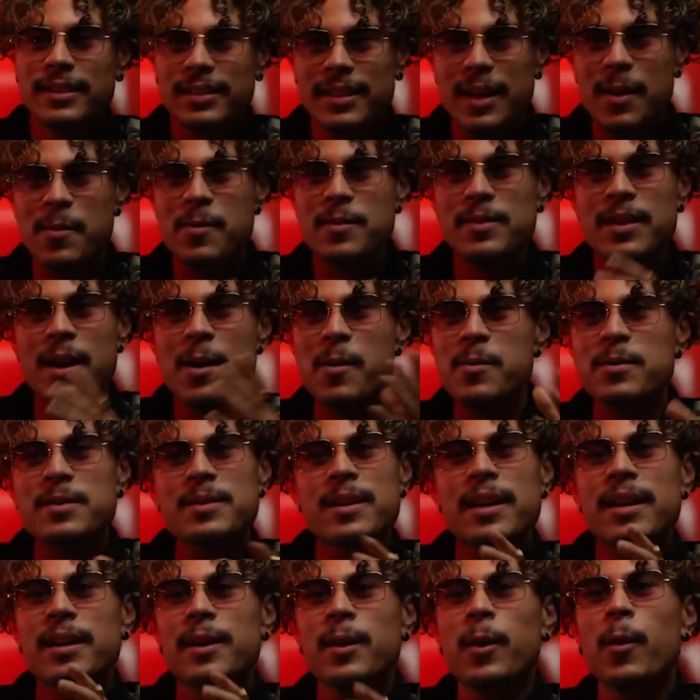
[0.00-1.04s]
that was
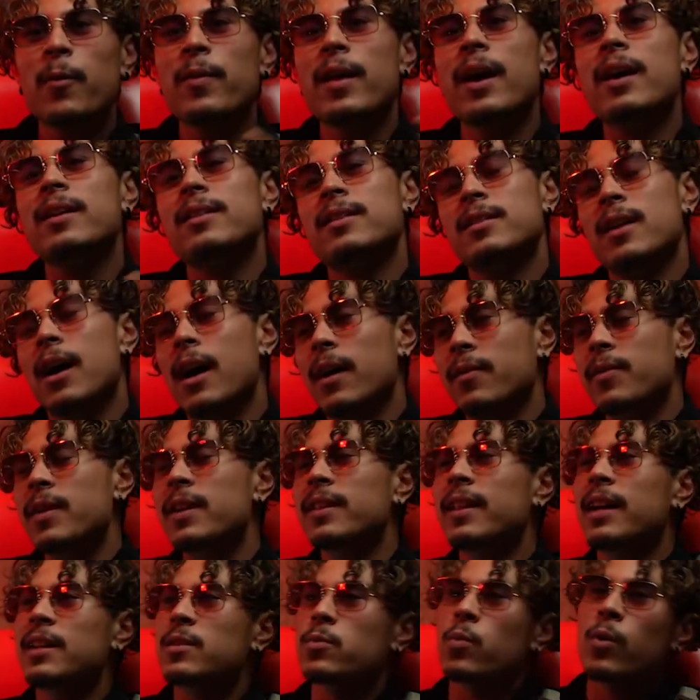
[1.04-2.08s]
like, you know, that I think
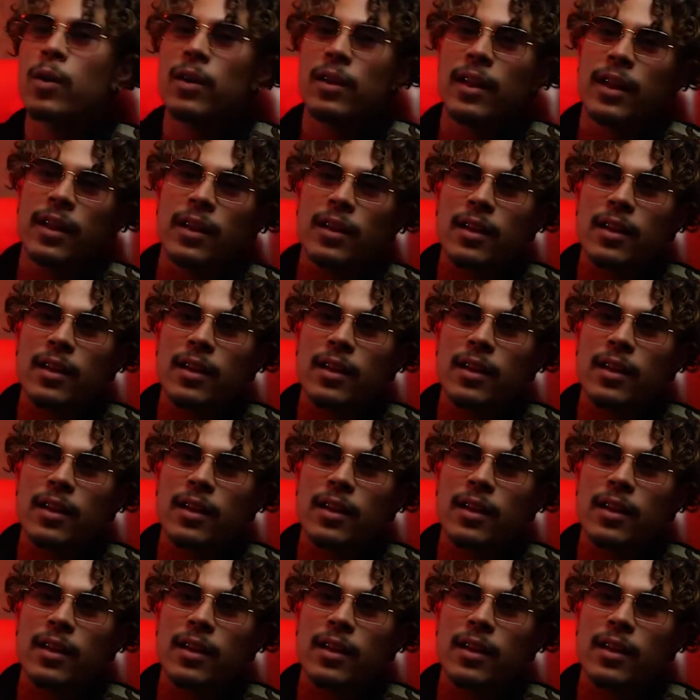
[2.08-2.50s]
that's where like